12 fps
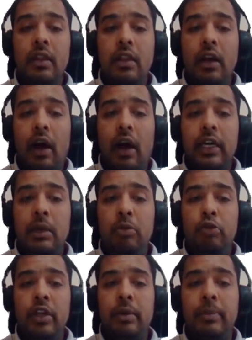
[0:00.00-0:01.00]
the
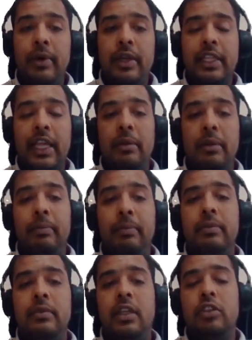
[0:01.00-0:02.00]
RWA number that
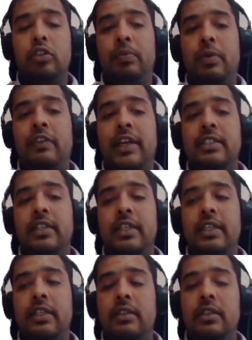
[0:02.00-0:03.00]
the
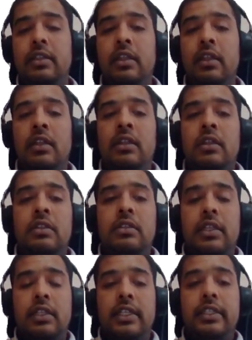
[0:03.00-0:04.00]
supervisory
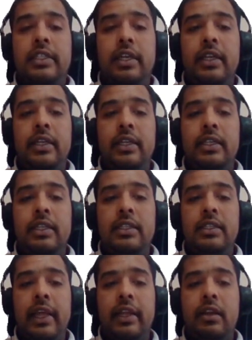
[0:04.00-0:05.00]
suggested, it
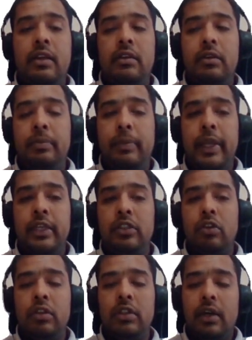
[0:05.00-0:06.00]
is based
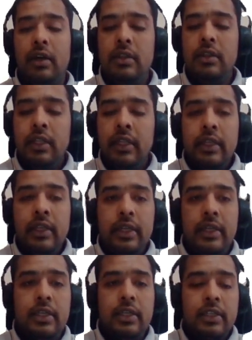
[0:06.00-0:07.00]
on the
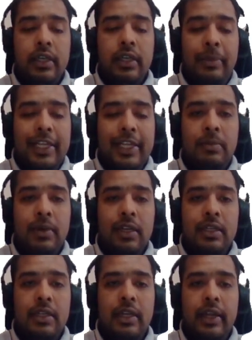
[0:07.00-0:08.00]
industry
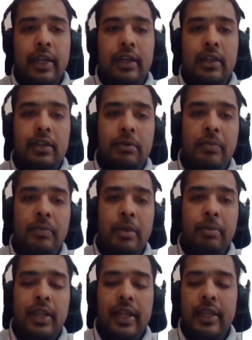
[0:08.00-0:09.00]
benchmark, and
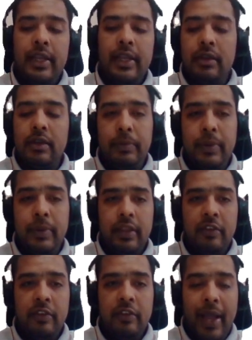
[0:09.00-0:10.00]
maybe
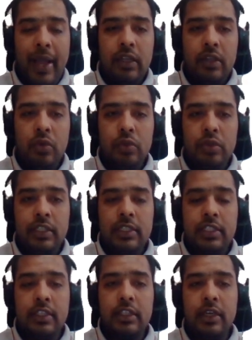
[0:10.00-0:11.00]
if bank use
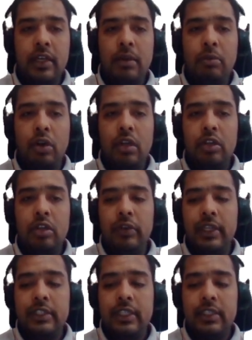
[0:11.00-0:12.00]
its internal model to
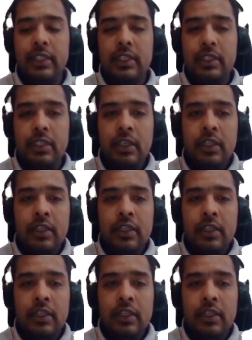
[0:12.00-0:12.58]
assess its